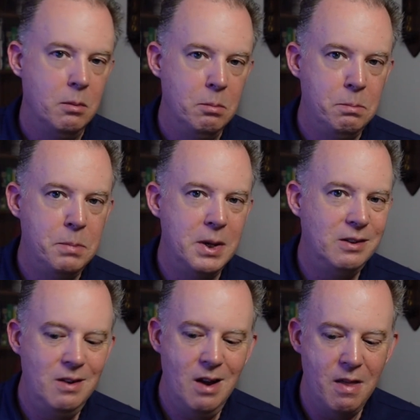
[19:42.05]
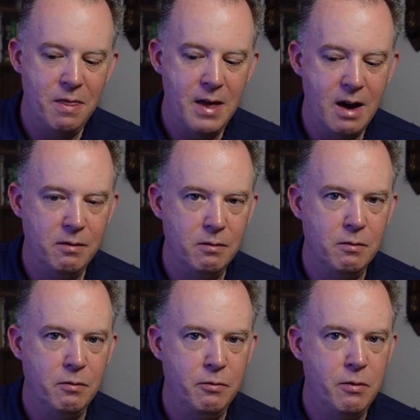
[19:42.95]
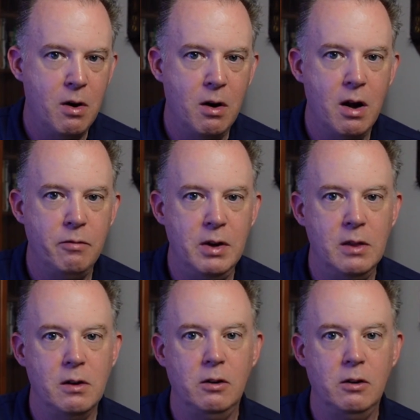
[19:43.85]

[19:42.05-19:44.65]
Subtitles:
but it's not that far off either.